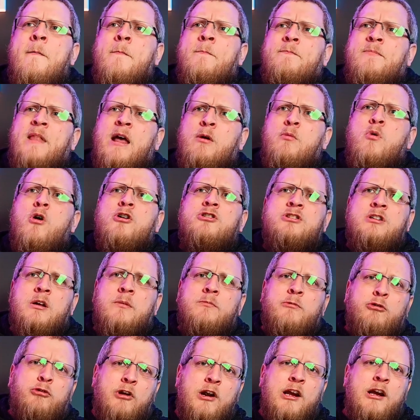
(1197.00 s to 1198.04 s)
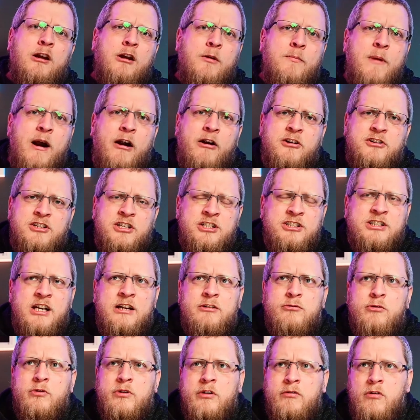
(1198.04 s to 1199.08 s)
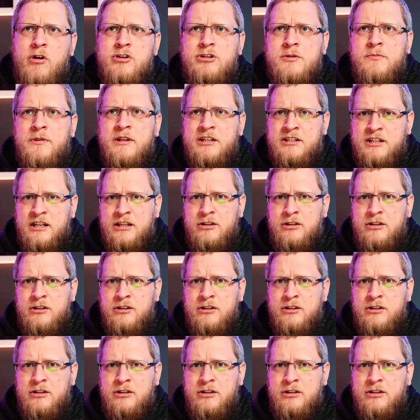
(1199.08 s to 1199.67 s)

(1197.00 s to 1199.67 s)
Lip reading: Now, whilst I'm critical of MARECs in general, there are some things they